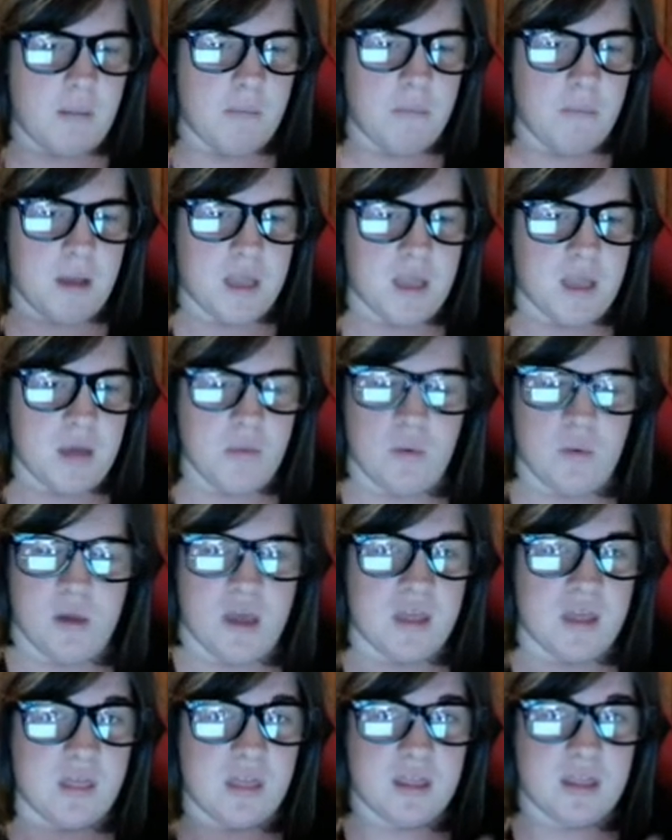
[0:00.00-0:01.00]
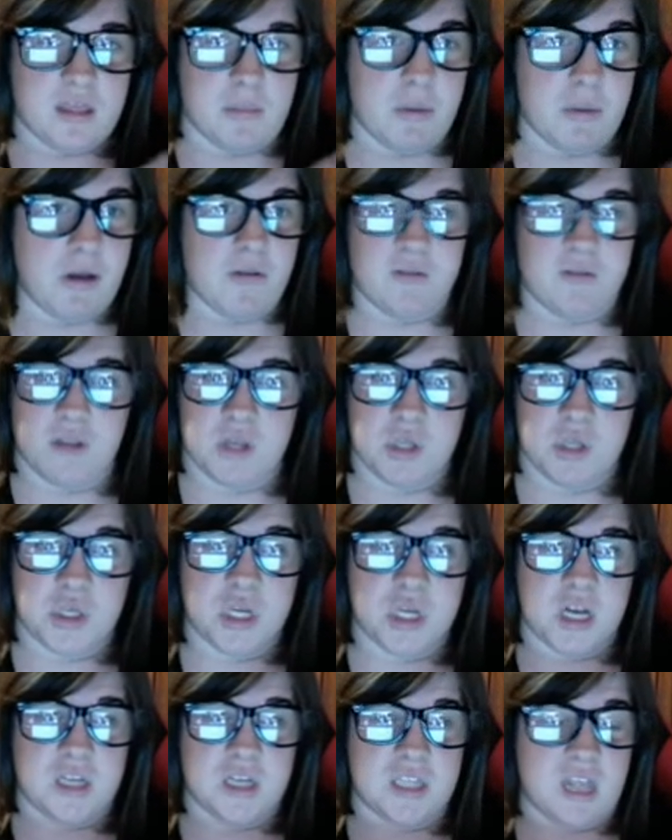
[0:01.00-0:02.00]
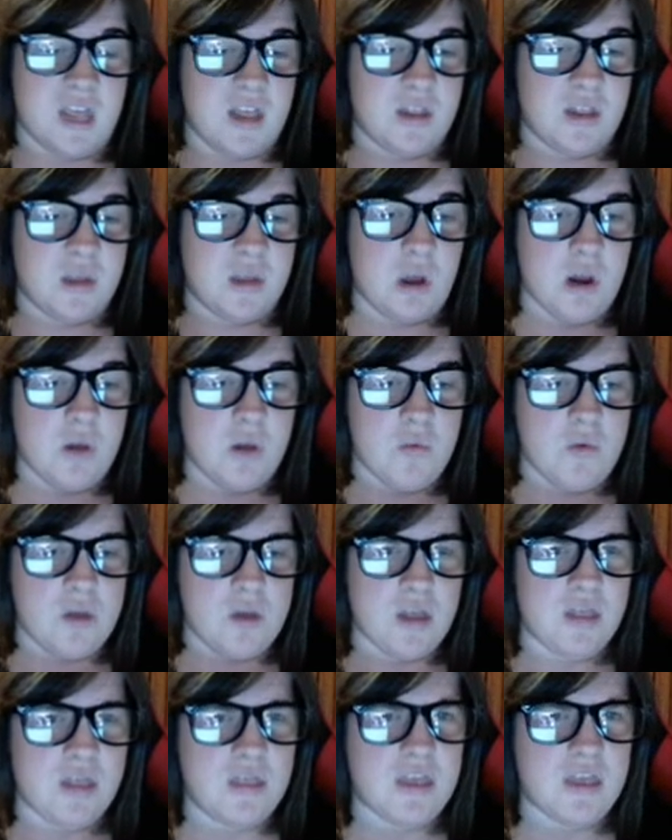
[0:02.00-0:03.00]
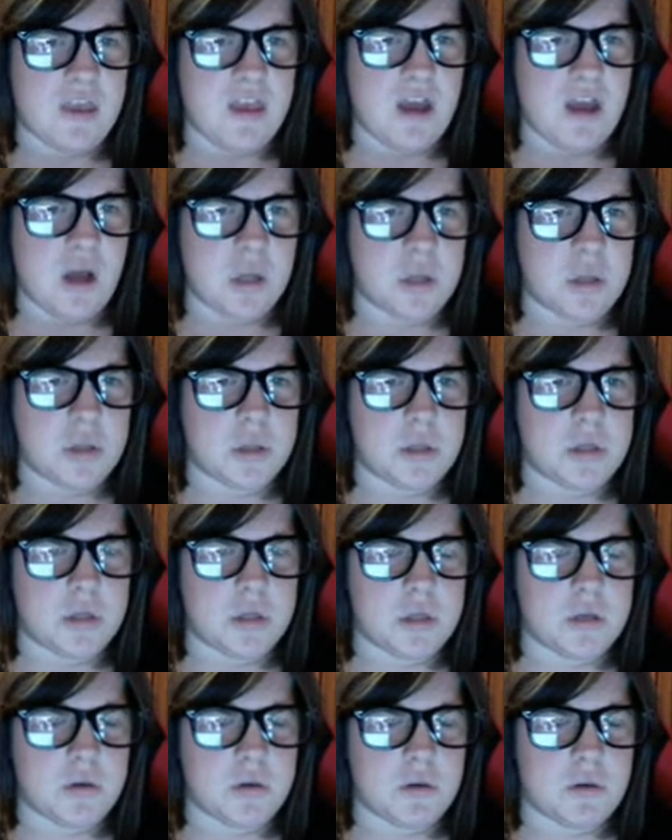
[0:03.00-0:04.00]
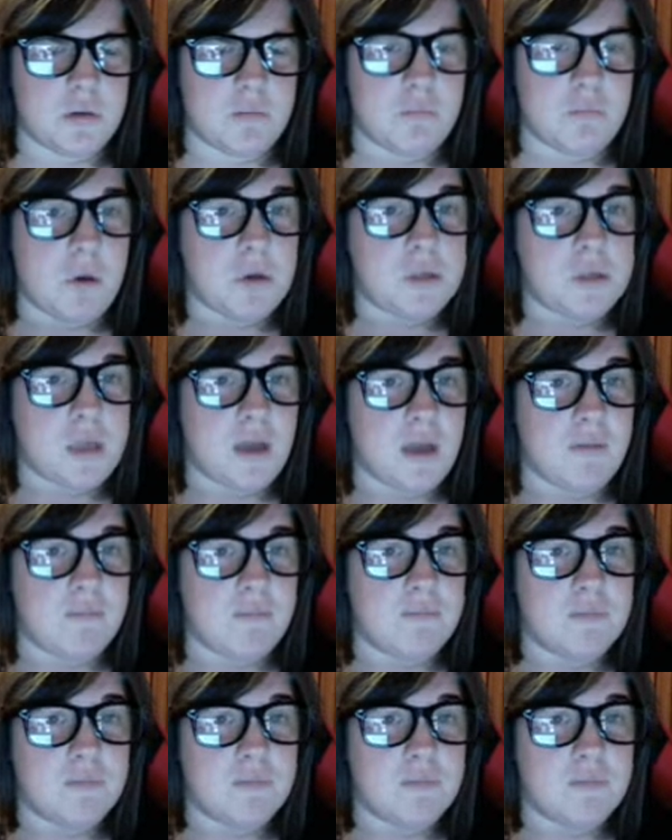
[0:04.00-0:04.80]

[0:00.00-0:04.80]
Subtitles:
Mikey will get like the pair of nunchucks, and Donnie will get the traditional bow staff.